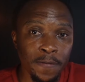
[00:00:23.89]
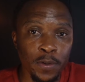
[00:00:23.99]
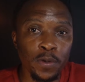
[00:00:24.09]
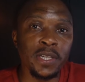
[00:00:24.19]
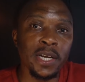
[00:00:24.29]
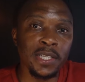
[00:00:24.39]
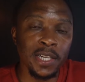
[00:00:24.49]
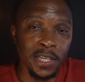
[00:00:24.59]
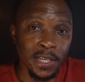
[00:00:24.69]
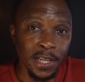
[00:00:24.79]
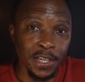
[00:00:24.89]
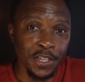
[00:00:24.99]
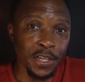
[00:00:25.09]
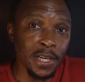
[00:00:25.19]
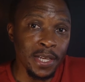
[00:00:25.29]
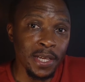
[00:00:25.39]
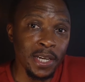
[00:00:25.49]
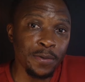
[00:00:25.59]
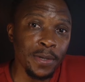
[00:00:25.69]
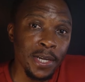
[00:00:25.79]
for those that are starting their journey in the
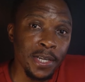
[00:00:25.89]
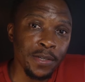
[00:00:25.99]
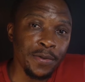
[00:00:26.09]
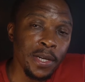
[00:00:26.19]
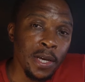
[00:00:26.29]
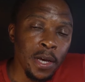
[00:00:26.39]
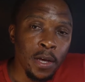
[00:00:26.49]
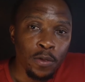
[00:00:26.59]
network industry